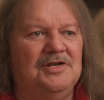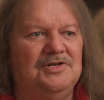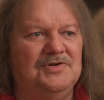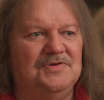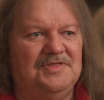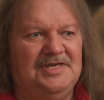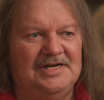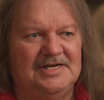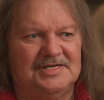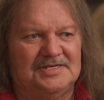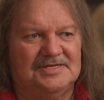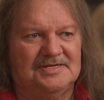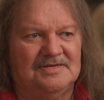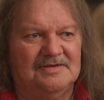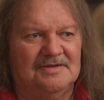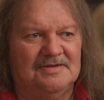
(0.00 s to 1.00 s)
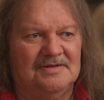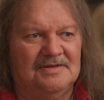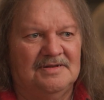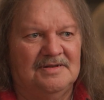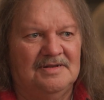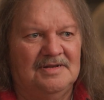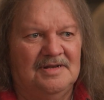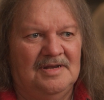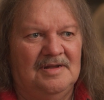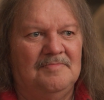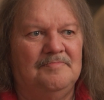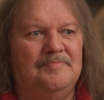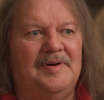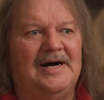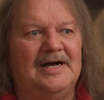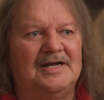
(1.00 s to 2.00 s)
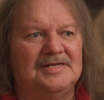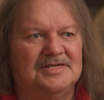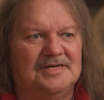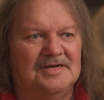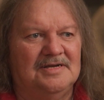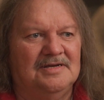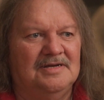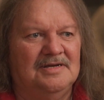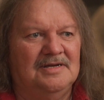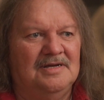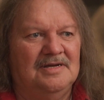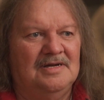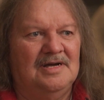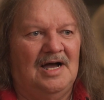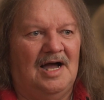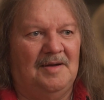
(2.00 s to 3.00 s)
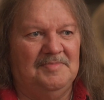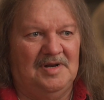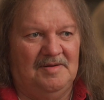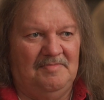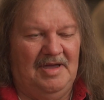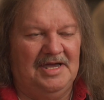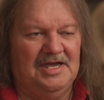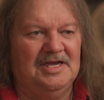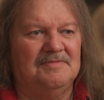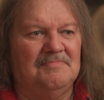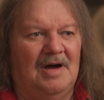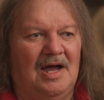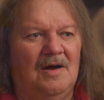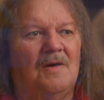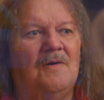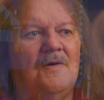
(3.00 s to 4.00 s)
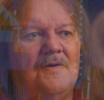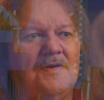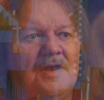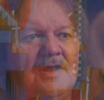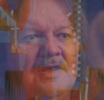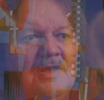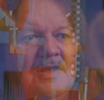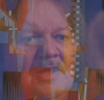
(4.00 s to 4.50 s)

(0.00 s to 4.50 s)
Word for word: to do this, but I'm going to make it my own.